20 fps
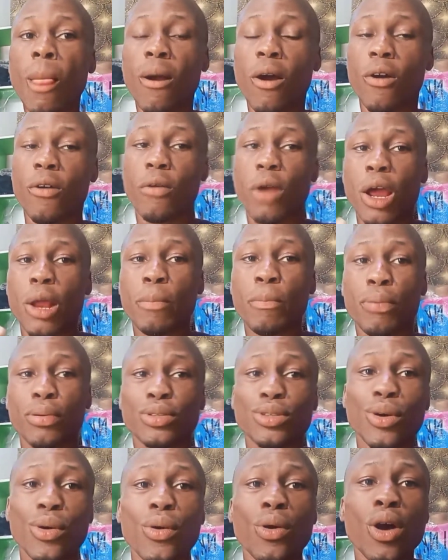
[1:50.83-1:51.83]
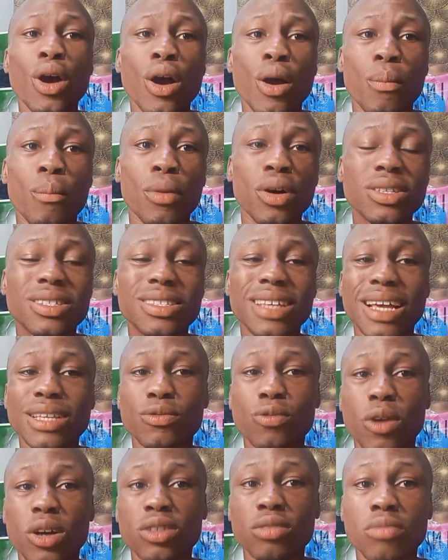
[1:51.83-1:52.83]
All right. So most times
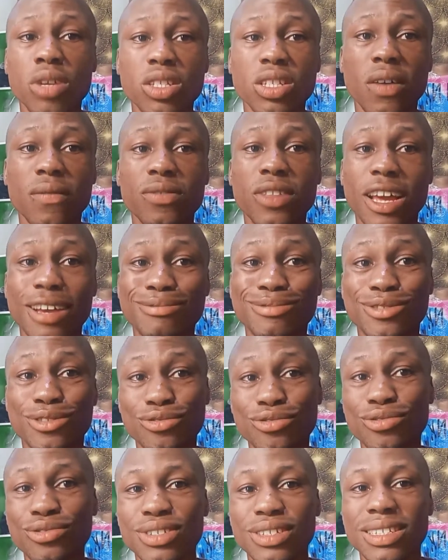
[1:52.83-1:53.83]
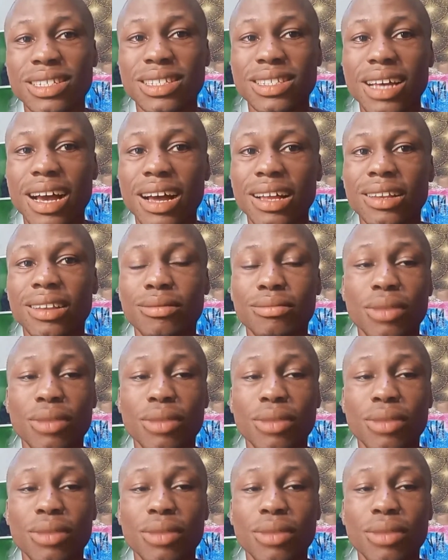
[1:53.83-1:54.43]
what most of them do is that